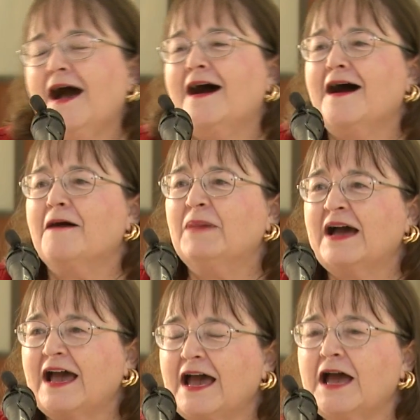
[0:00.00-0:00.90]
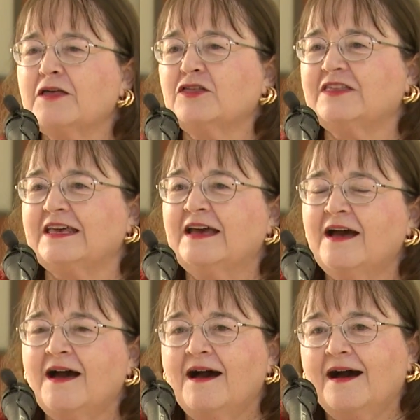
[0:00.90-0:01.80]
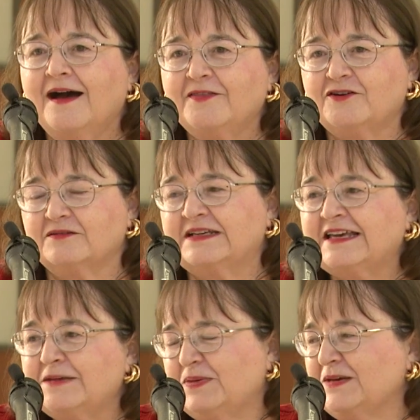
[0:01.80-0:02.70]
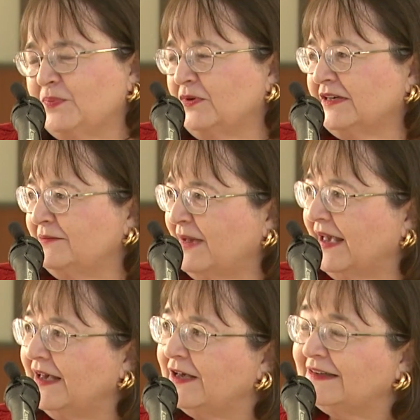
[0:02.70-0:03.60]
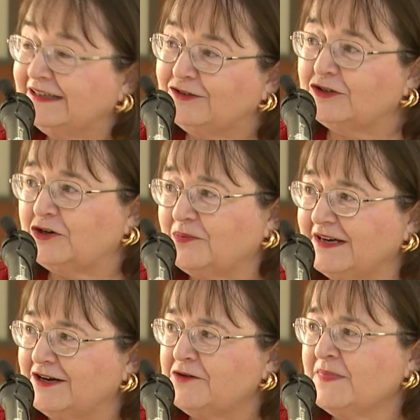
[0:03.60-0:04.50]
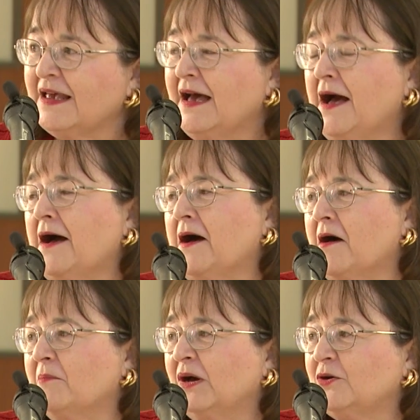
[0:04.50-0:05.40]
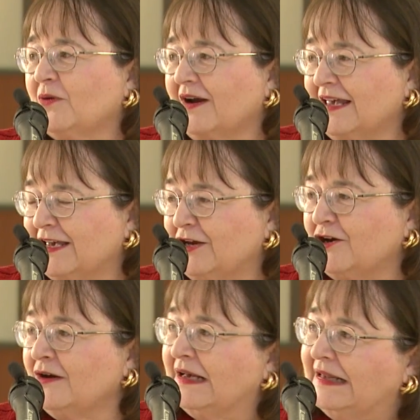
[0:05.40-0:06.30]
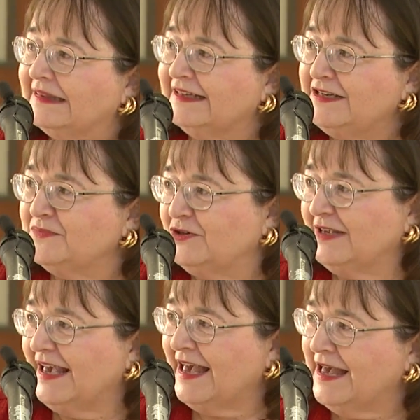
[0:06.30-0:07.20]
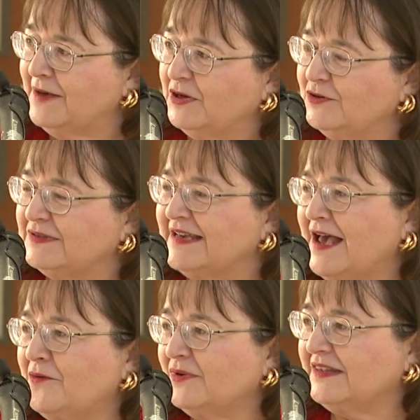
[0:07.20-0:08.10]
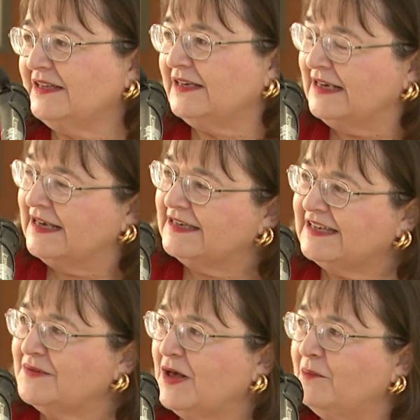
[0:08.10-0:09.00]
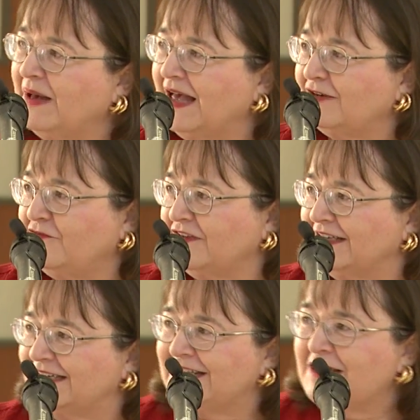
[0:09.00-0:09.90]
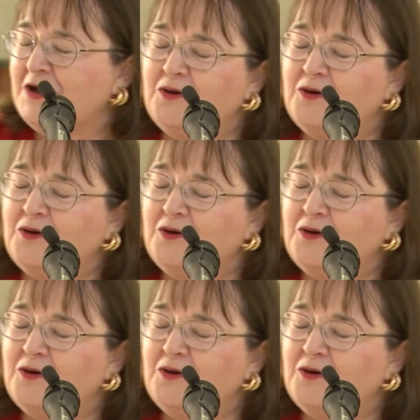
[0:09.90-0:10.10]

Um, the other key people in my legal career um, who are here Linda Mooningham, who is now with the TML Bond Fund,